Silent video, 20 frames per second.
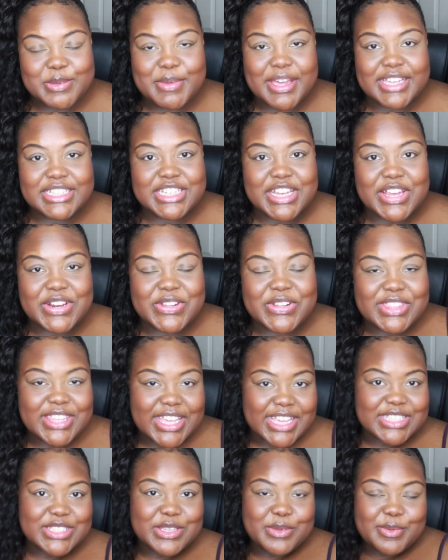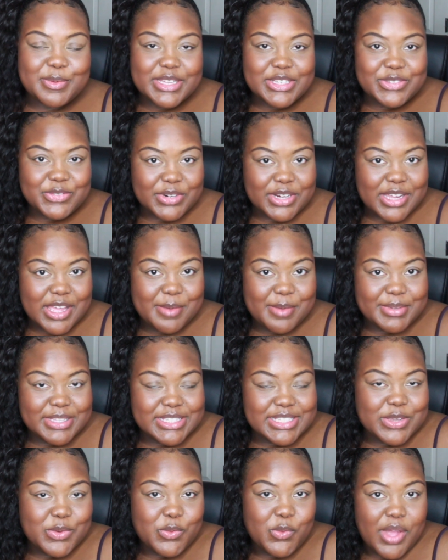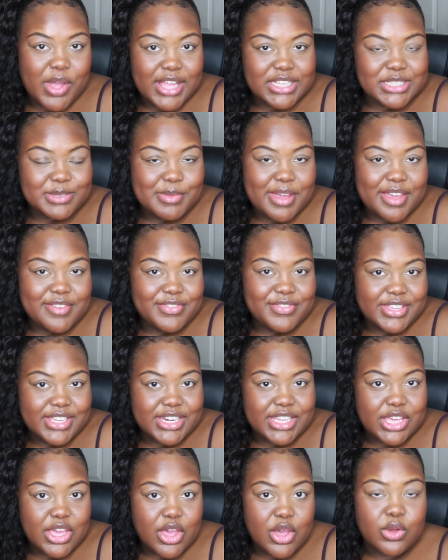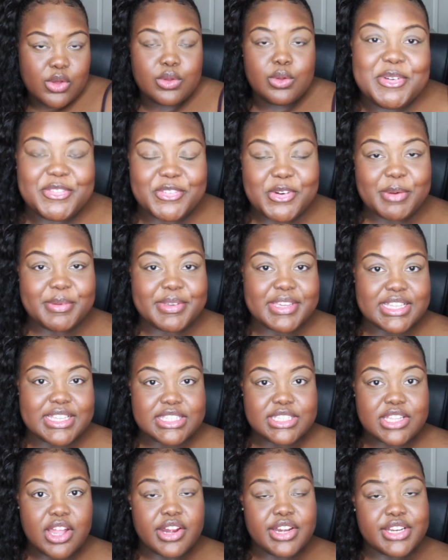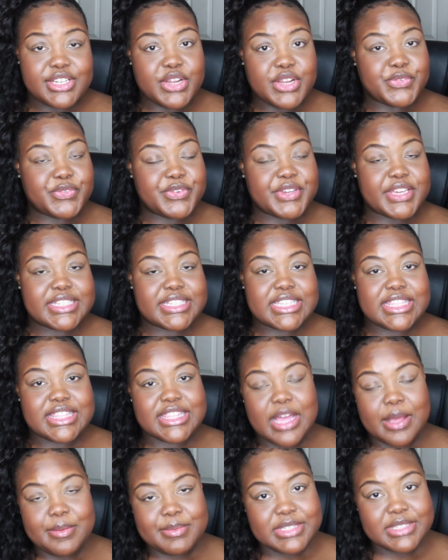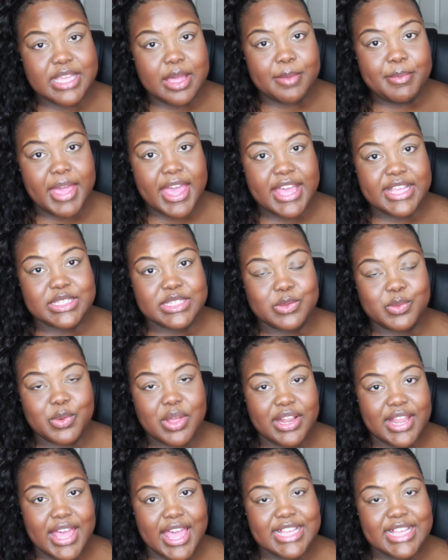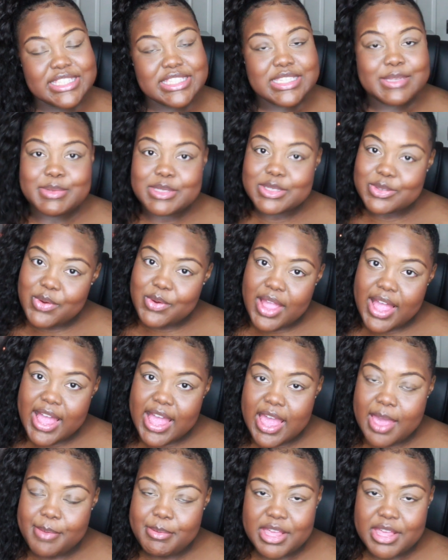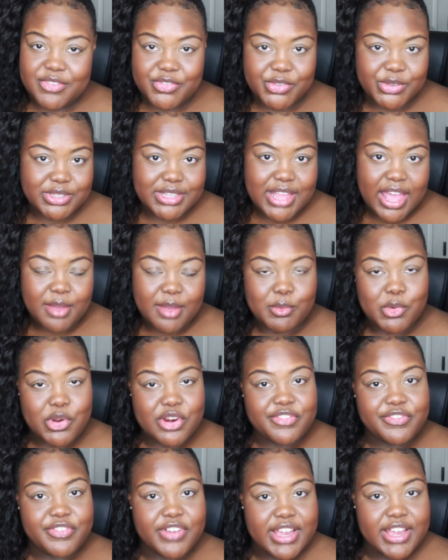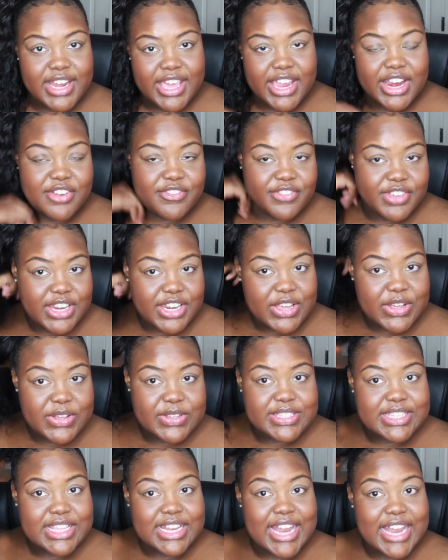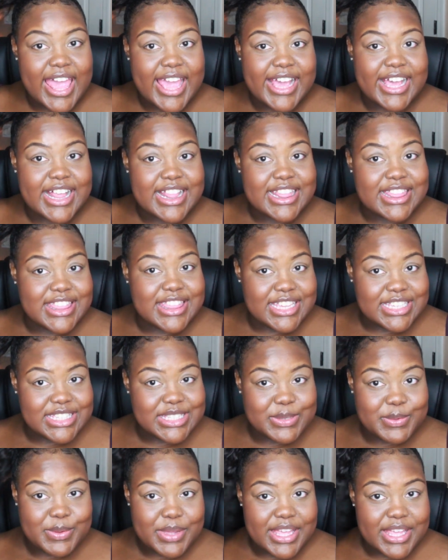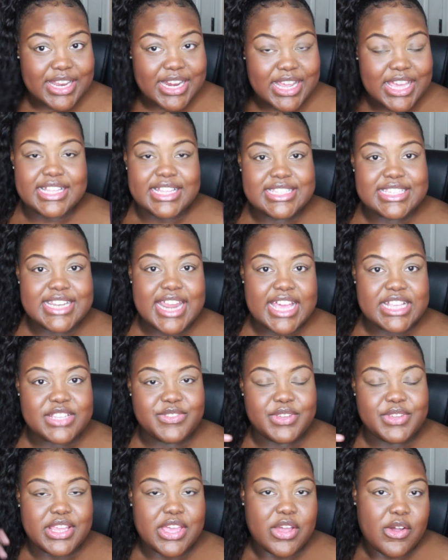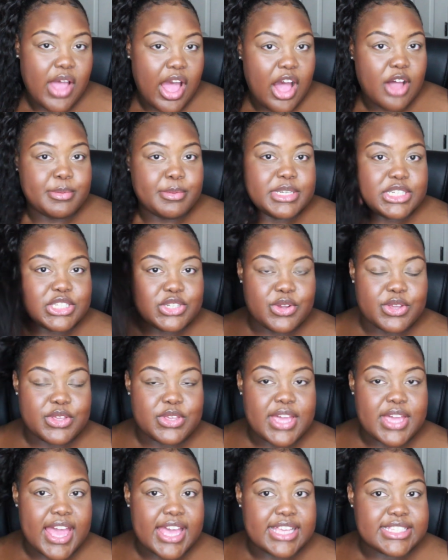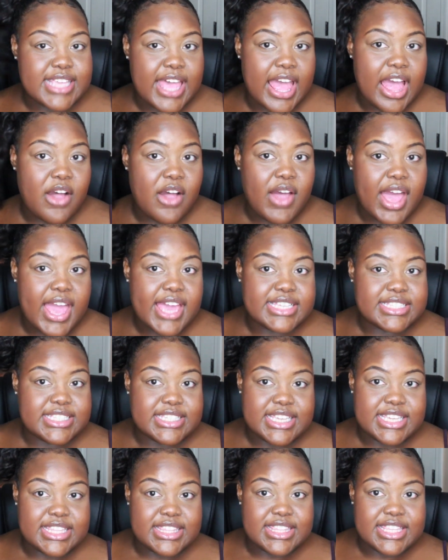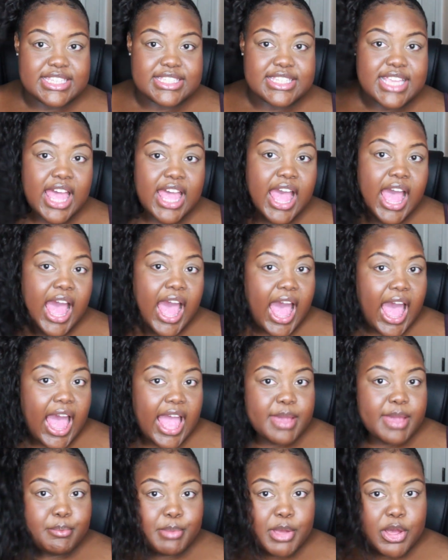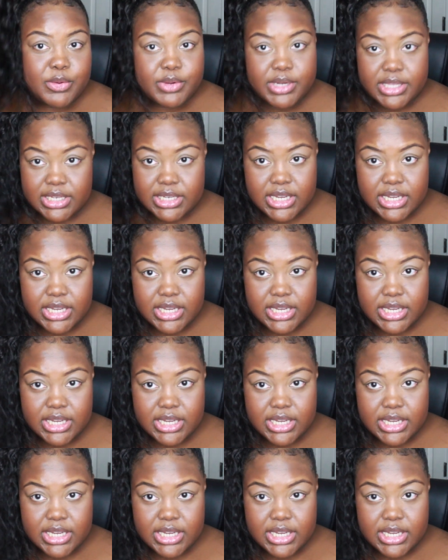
my channel. Thanks so much for coming to watch my video. Before we get started, don't forget to thumbs up as well as subscribe if you'd like more fun hair videos like this one. In today's video, I'll be showing you guys how I did this high pony